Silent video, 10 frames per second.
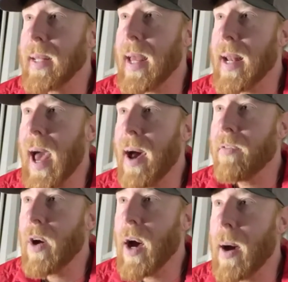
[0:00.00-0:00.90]
and
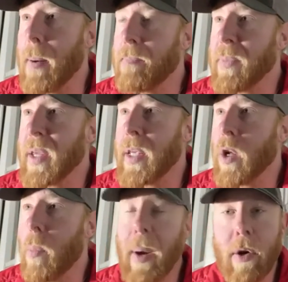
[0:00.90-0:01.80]
have
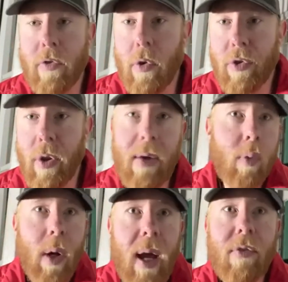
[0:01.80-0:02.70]
a better social
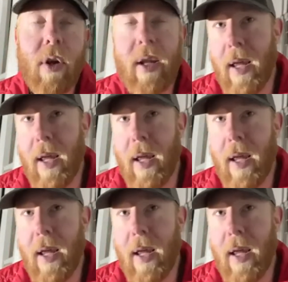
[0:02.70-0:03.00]
life. Whatever it